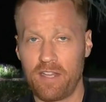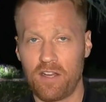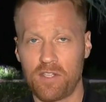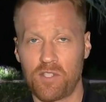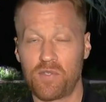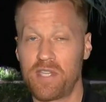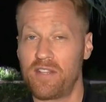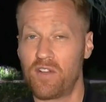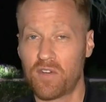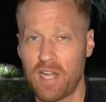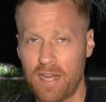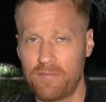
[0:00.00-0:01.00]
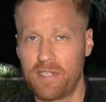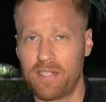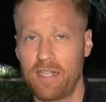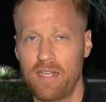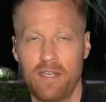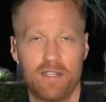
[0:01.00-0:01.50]
and they also say they're
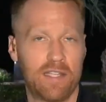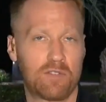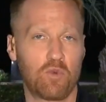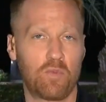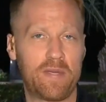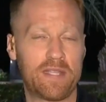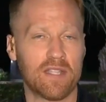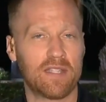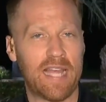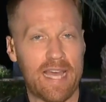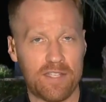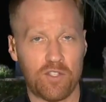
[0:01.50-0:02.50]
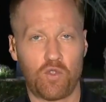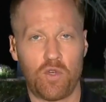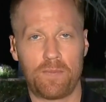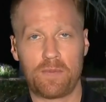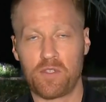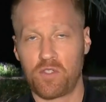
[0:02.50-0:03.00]
confident this will be the
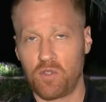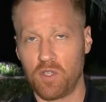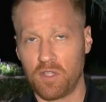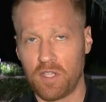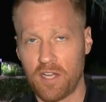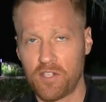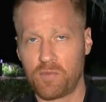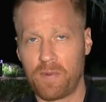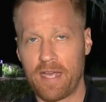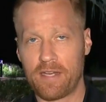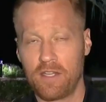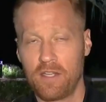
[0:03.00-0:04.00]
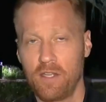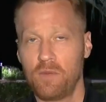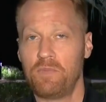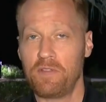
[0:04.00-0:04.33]
last trip to the launch pad